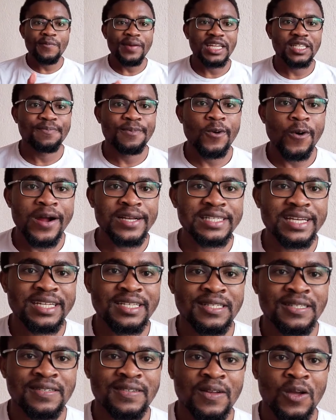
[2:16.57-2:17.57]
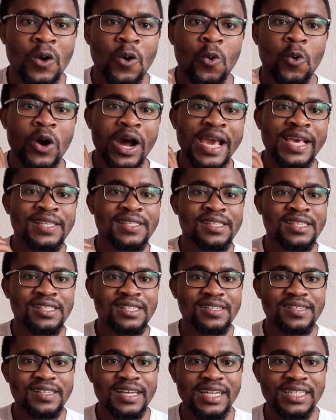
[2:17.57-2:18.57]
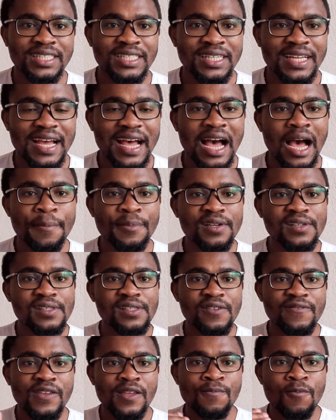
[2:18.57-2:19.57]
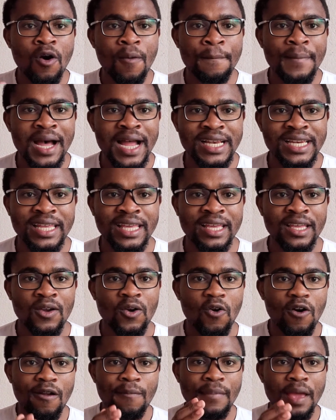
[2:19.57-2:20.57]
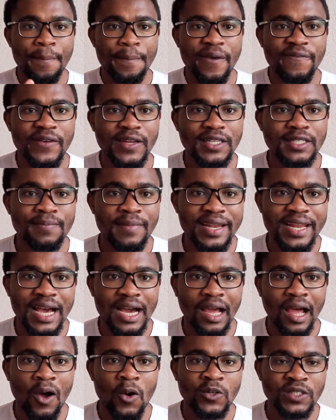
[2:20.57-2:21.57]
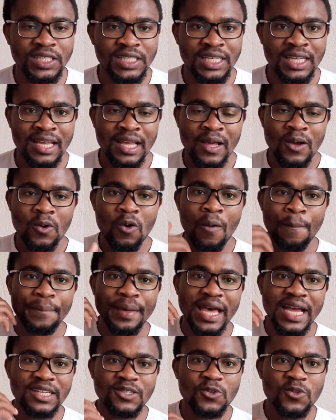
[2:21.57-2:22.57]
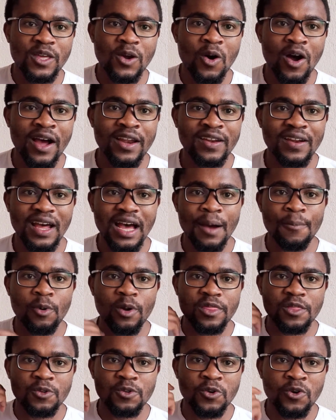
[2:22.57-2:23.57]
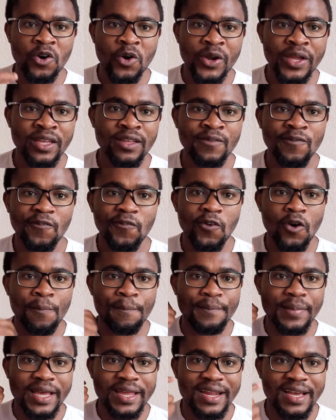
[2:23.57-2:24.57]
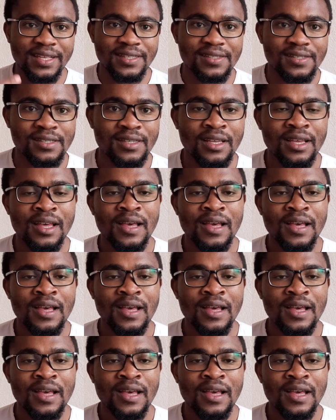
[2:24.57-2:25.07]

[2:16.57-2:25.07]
you might be wondering, why is it that I'm receiving more money on my Perfect Money account compared to the one I'm withdrawing from Binance.